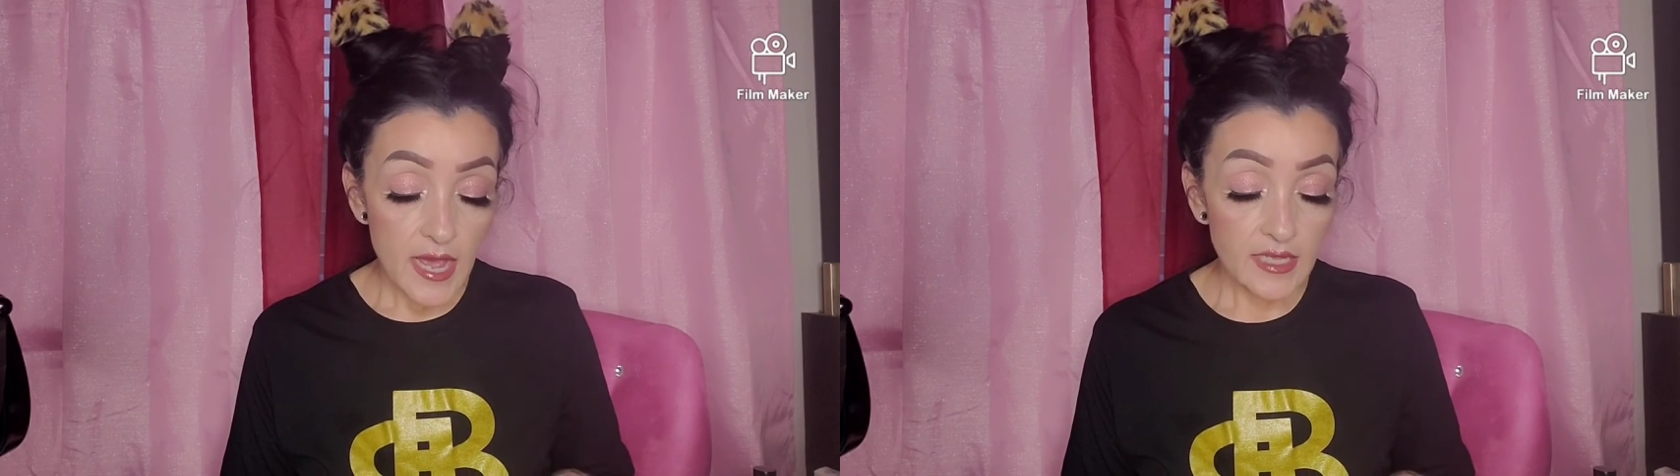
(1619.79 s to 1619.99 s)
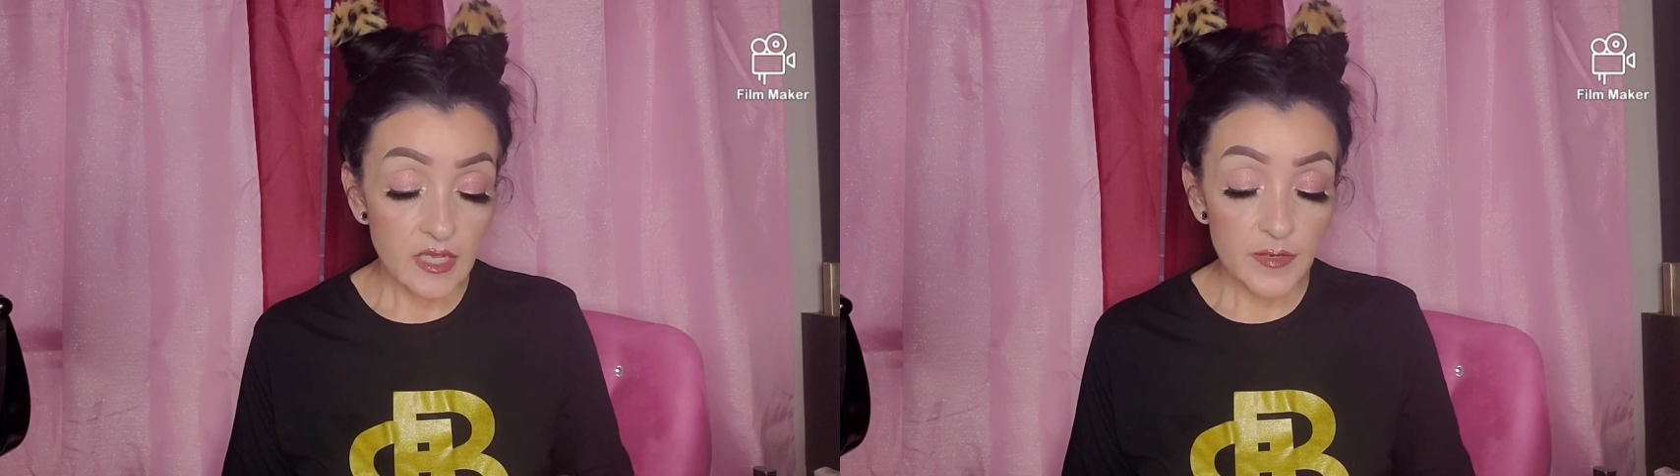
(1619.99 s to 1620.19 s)

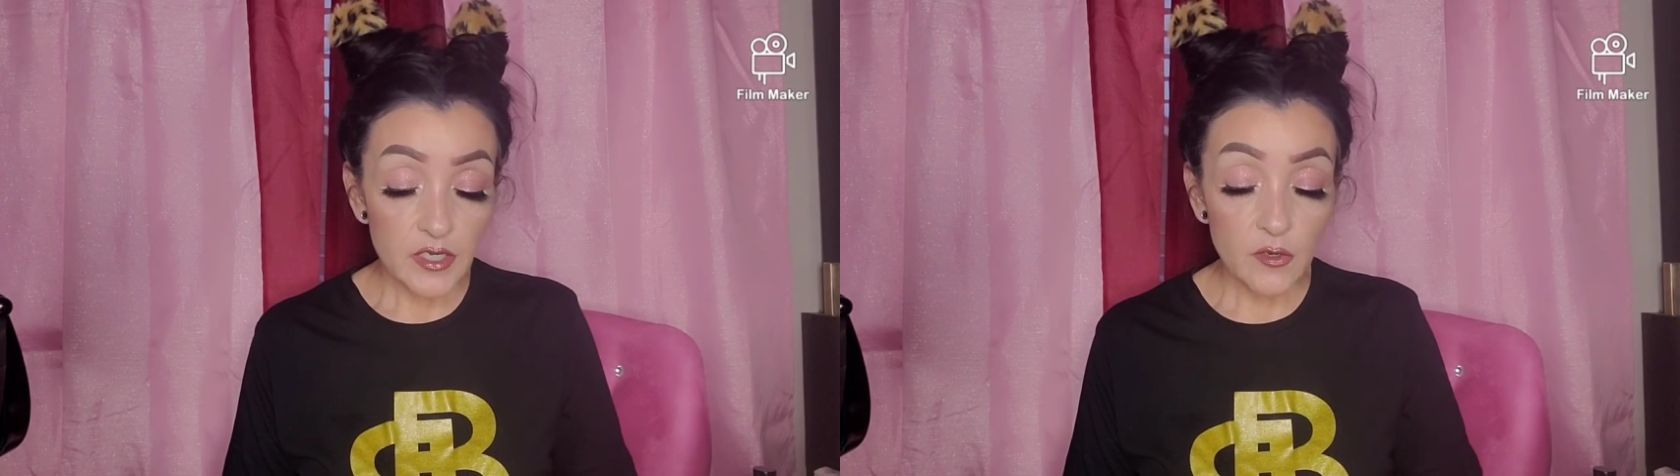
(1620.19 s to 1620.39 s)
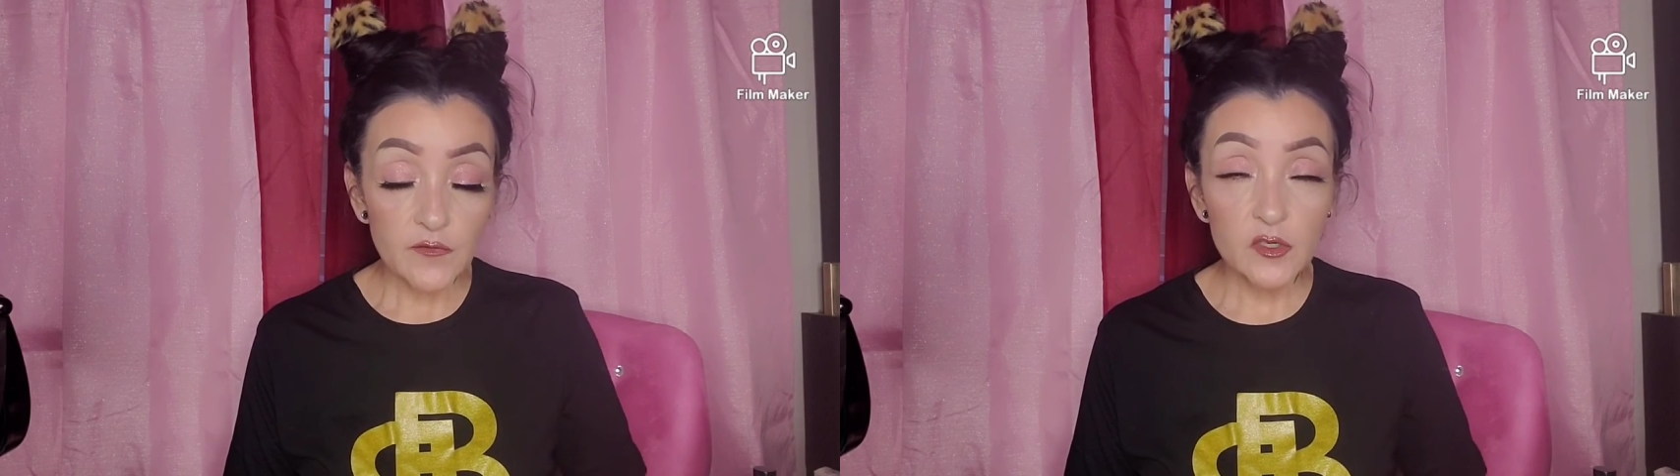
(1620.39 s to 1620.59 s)
and let me
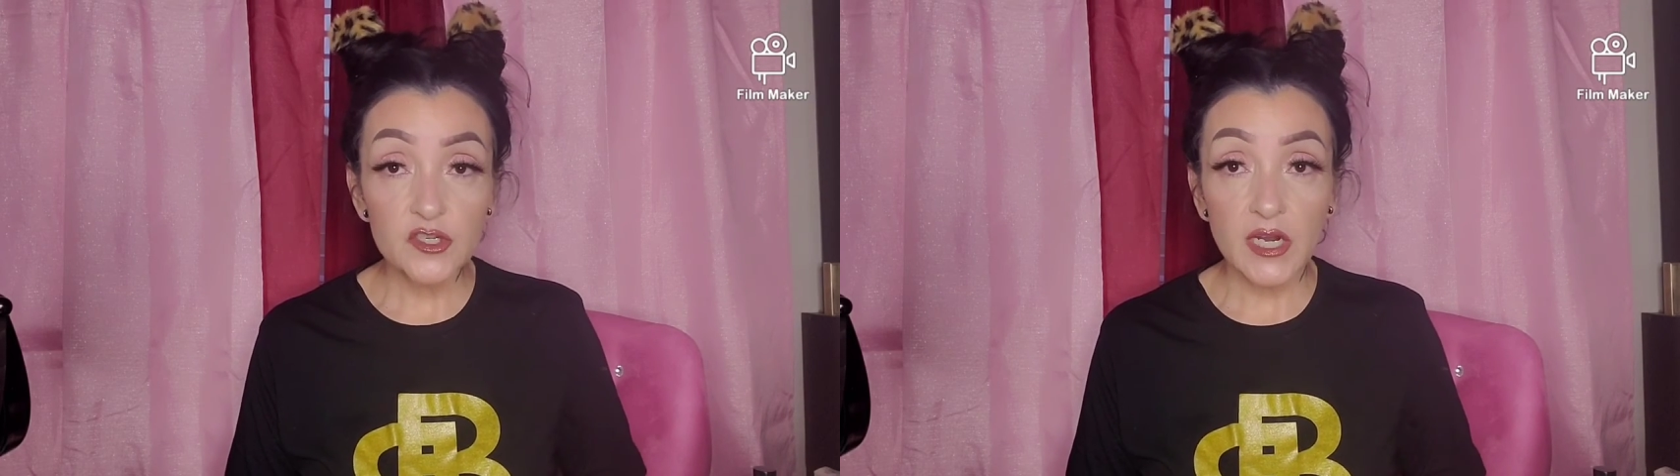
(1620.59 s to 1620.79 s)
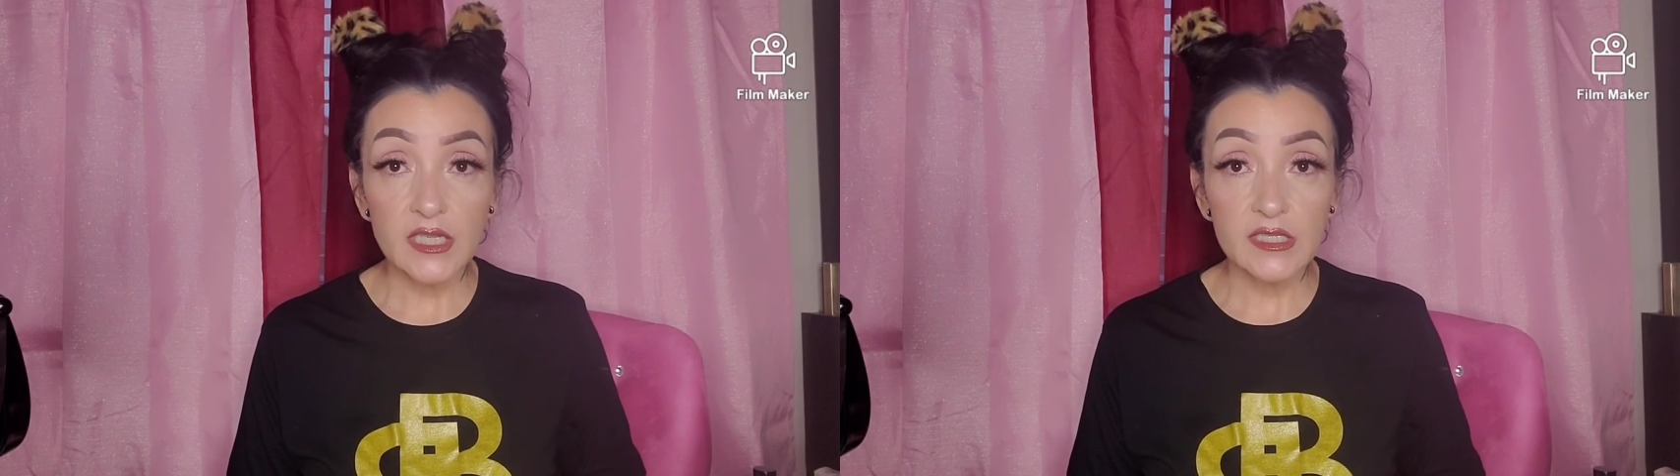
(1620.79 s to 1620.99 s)
know if you
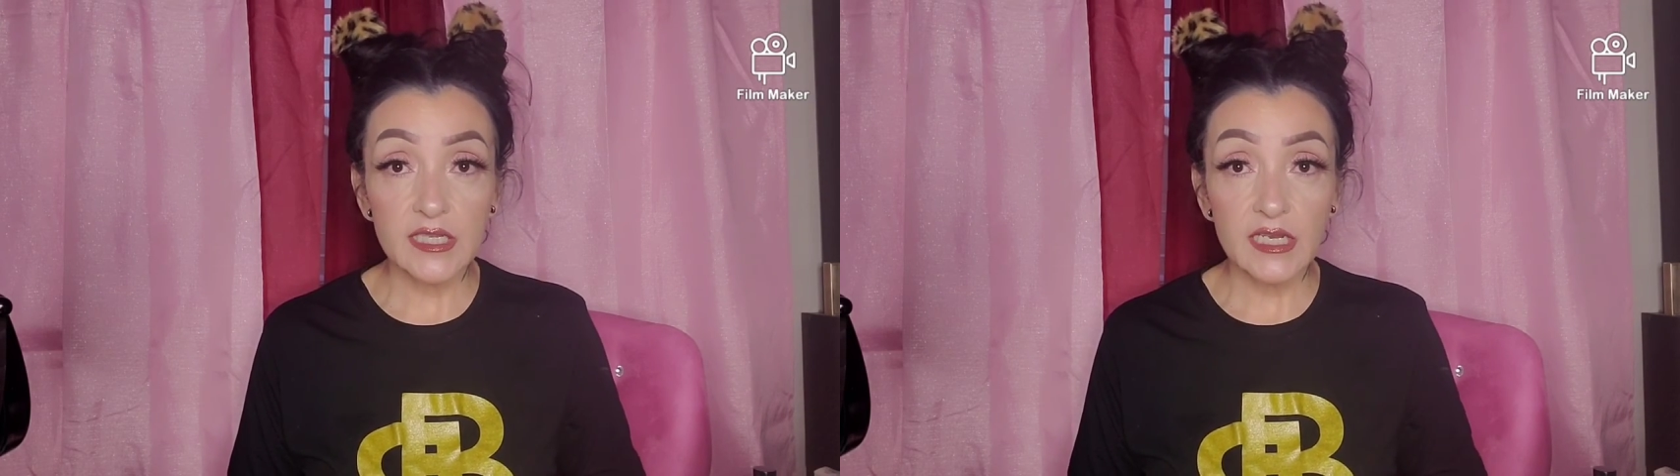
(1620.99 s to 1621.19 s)
try this